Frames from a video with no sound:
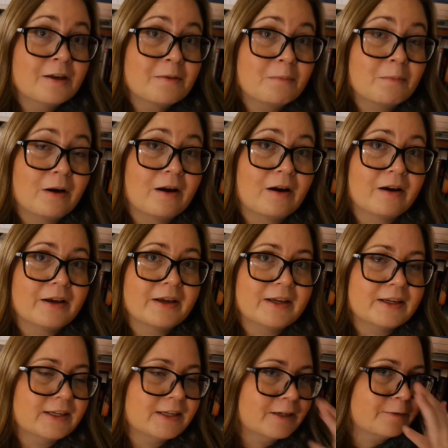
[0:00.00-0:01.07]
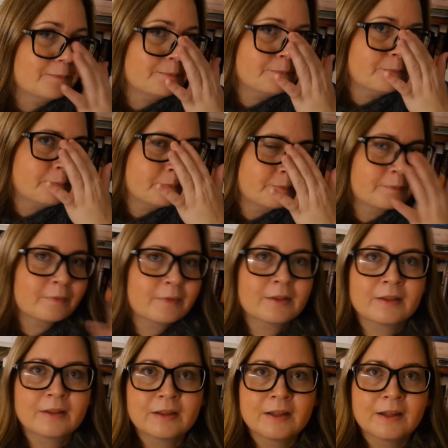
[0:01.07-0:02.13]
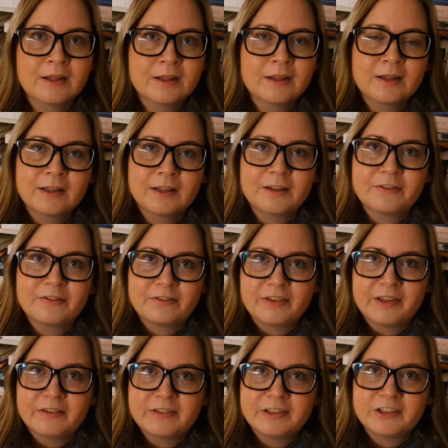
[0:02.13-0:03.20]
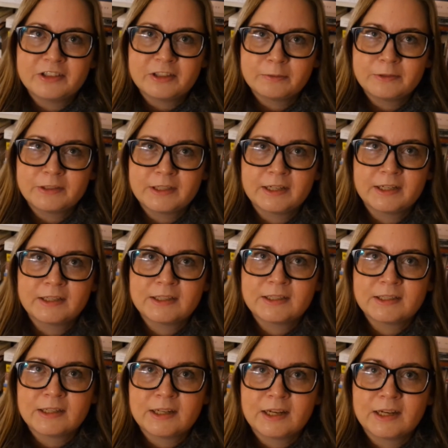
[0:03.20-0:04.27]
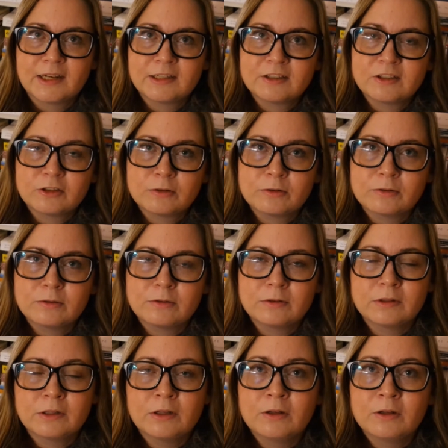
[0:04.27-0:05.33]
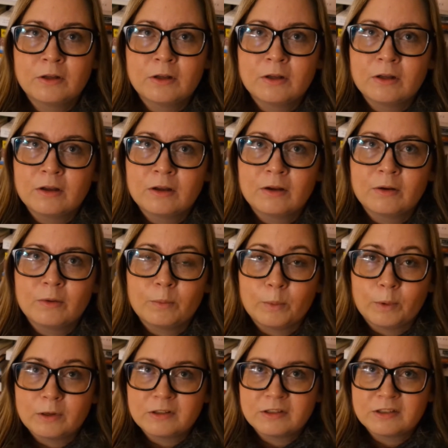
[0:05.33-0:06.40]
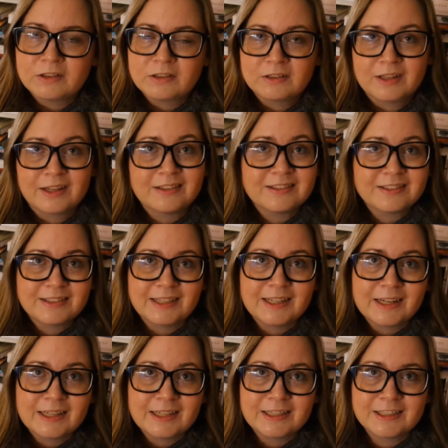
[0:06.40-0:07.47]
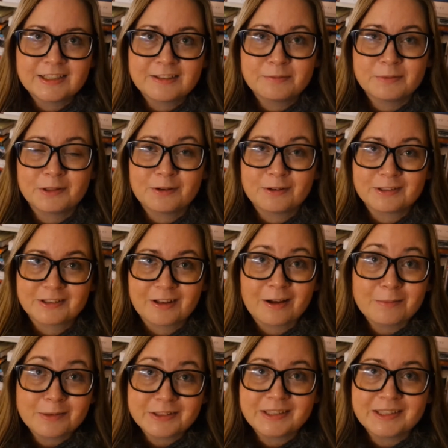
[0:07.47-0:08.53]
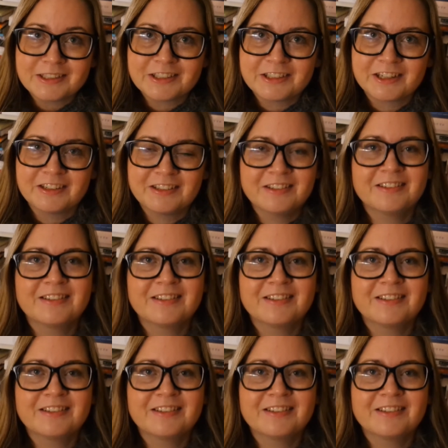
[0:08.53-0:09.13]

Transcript: My favorite subject at school was and still is, because I'm a teacher,